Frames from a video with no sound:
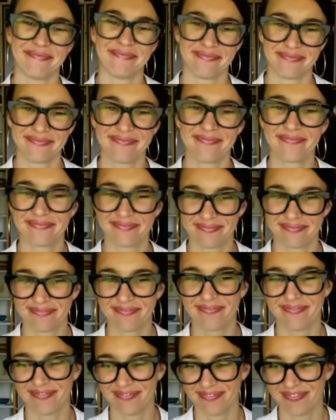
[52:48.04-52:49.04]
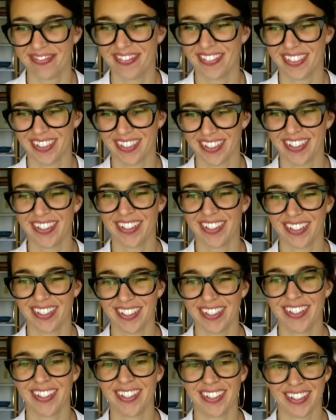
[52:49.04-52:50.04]
not with these brewing
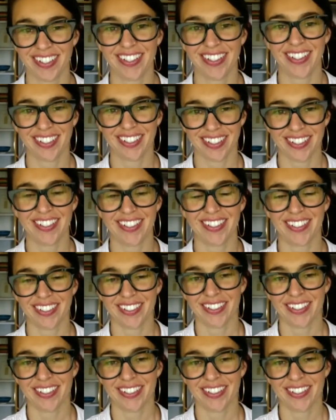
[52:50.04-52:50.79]
instructions. Um,